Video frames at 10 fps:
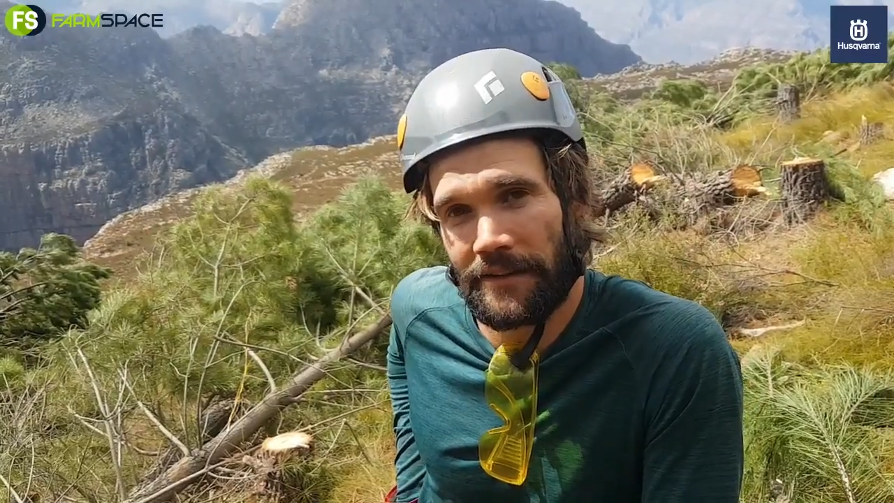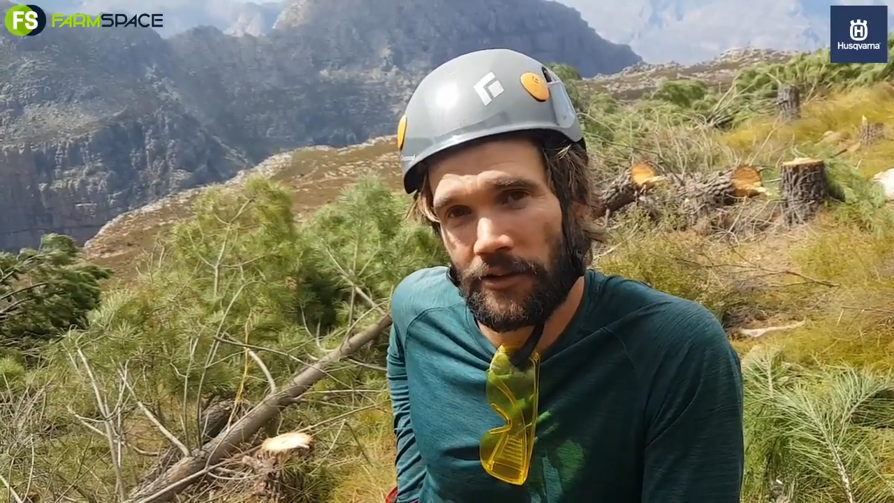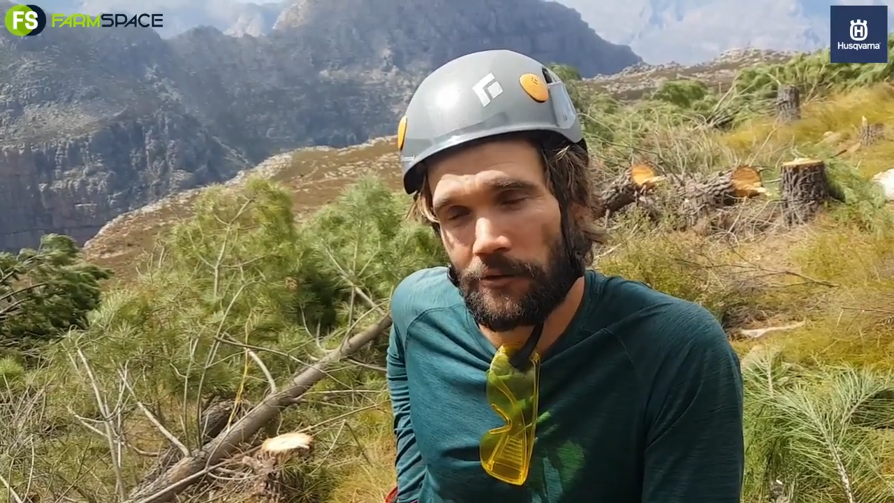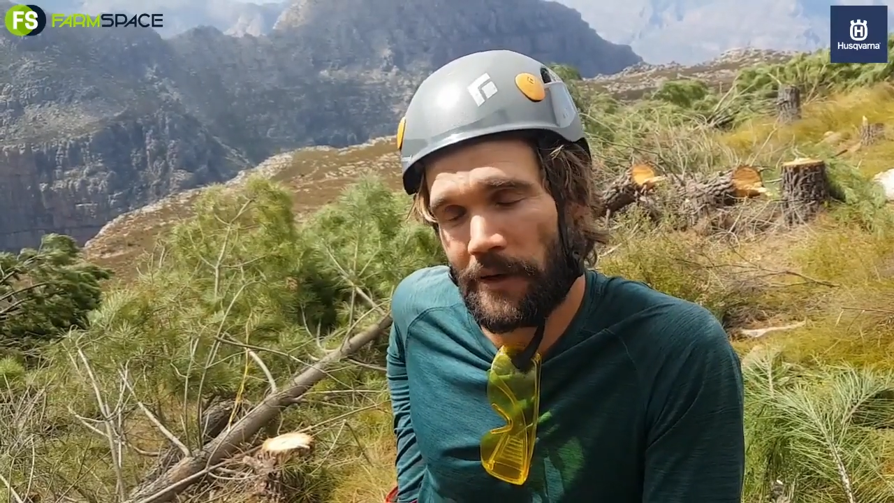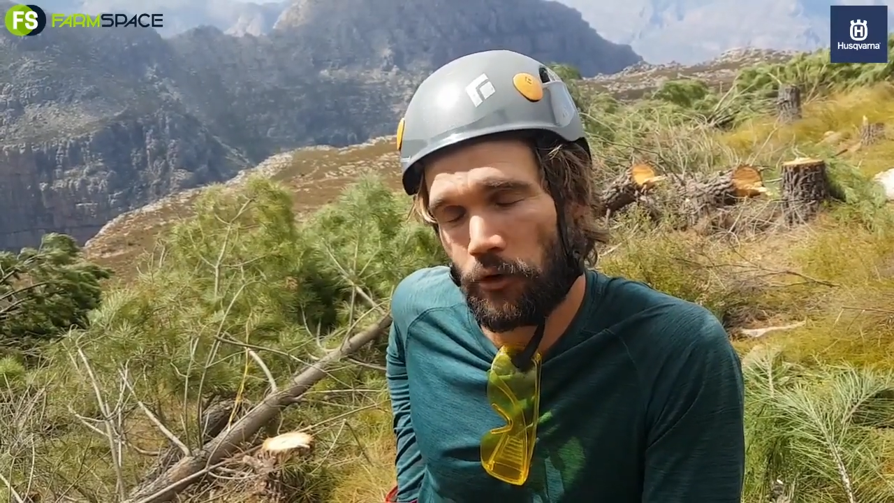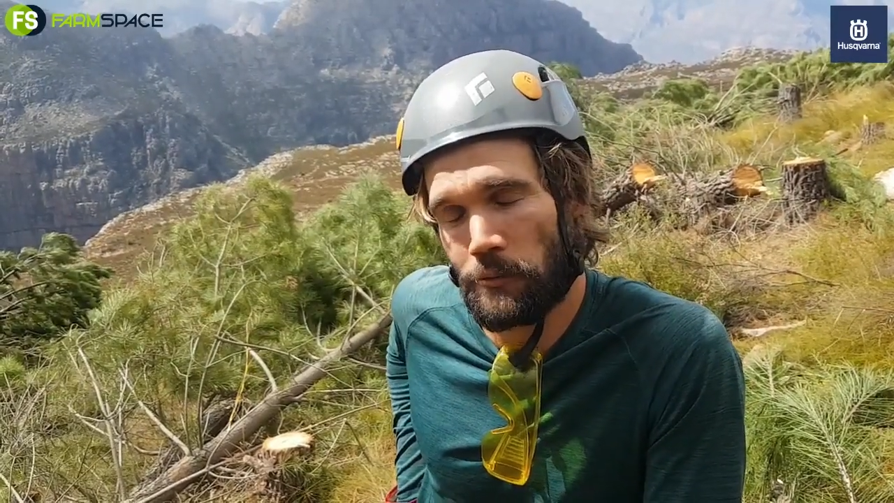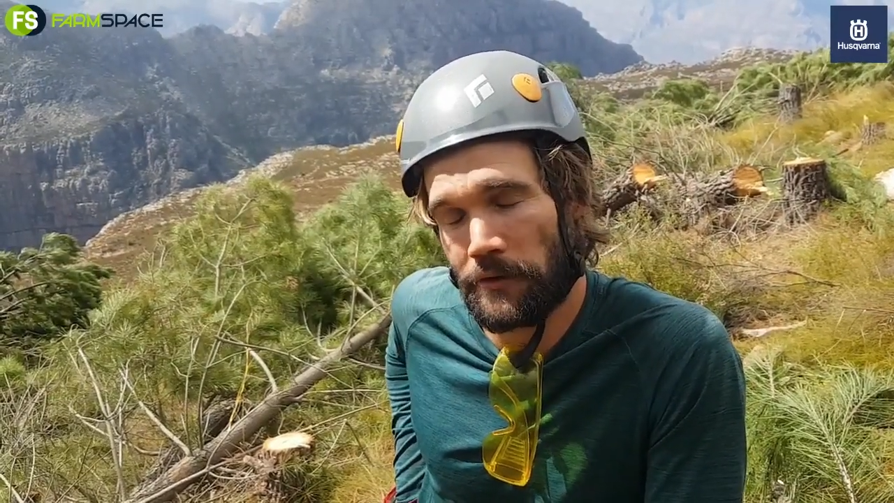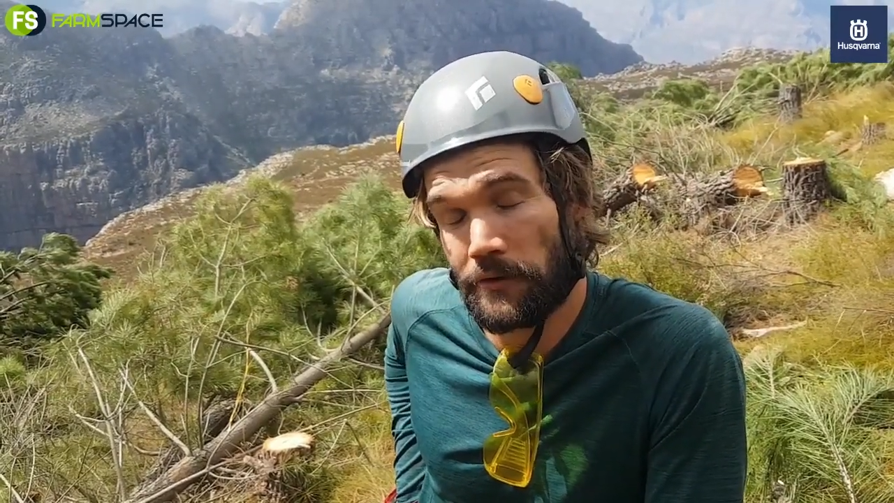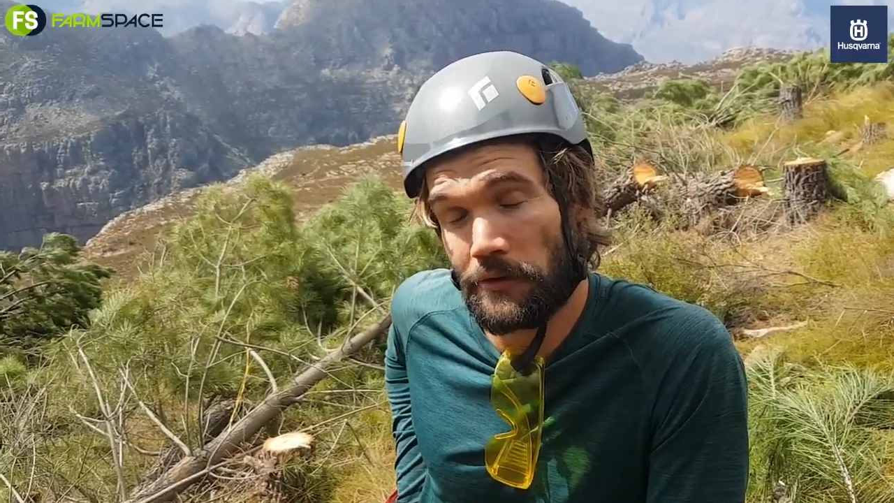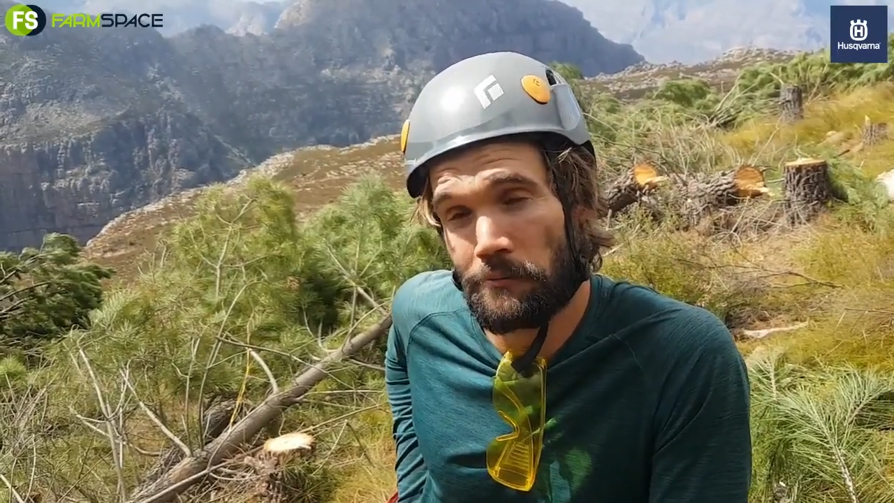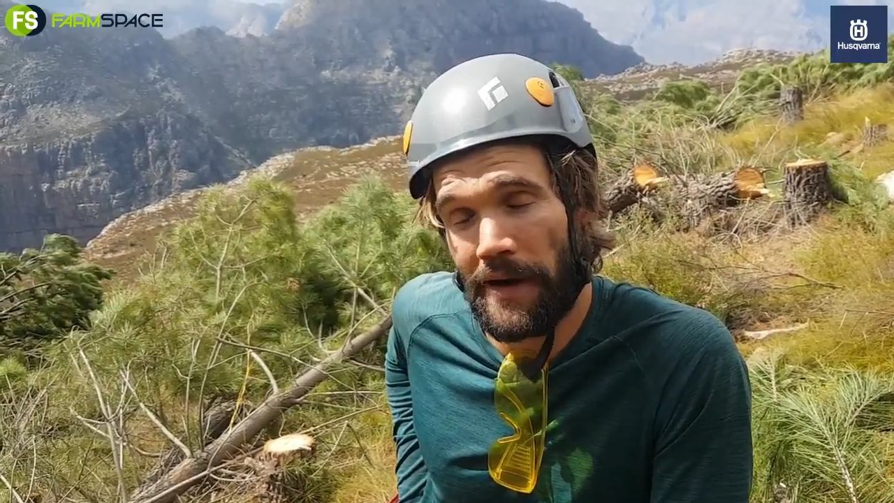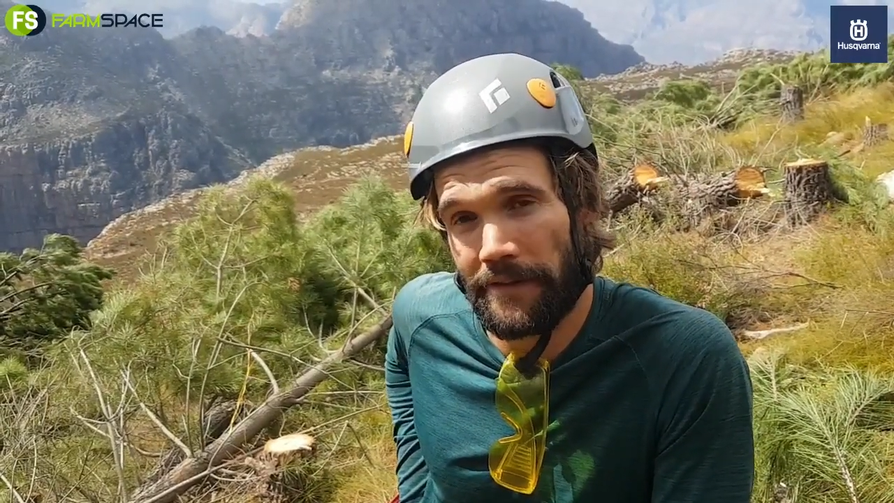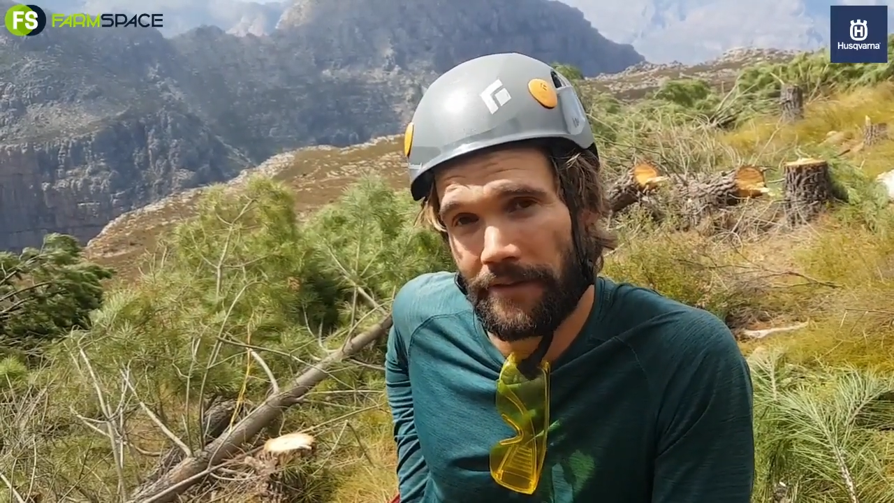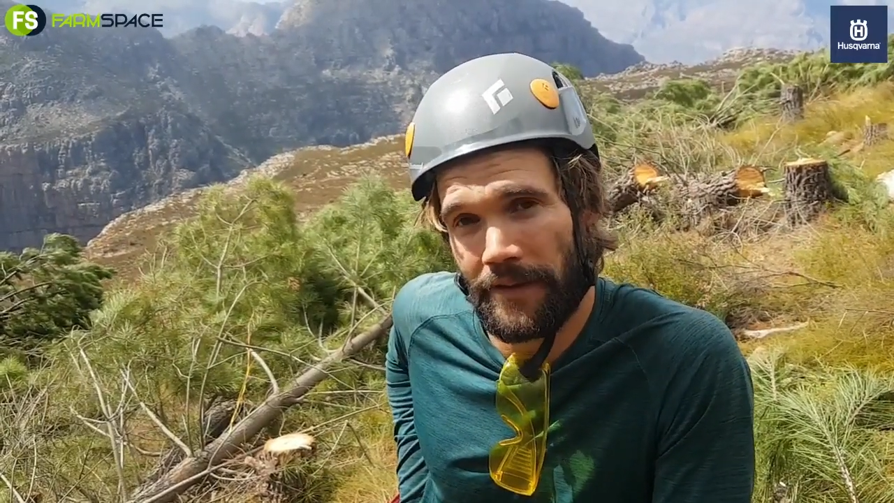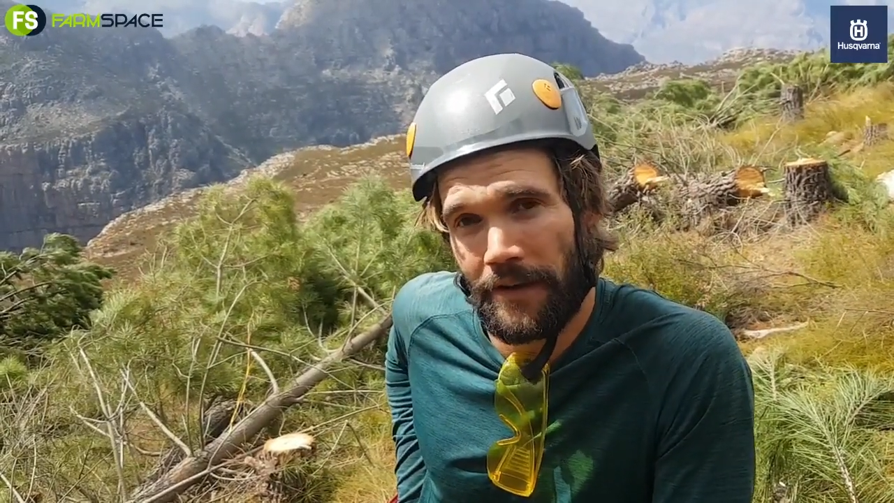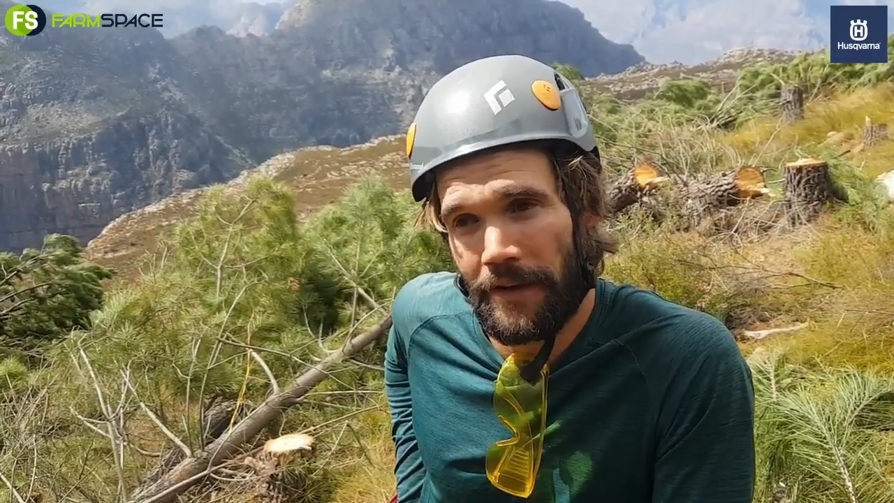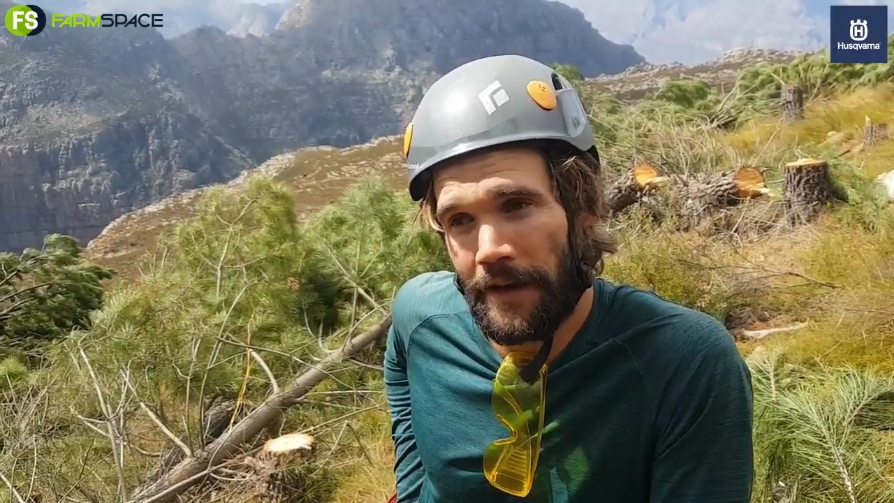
zero by almost 2 months